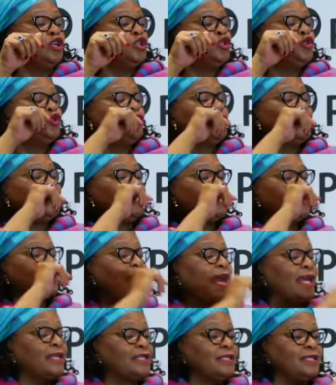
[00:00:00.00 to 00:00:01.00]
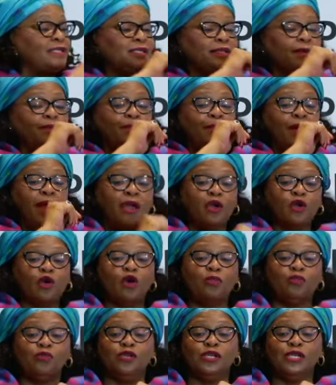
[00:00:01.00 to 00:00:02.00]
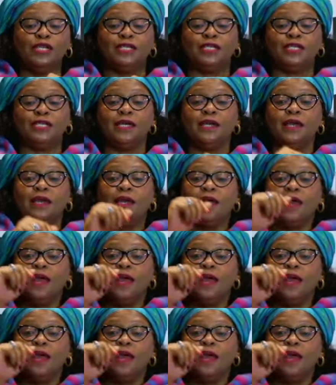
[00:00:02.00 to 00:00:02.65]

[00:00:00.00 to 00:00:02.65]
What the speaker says: to detest the black community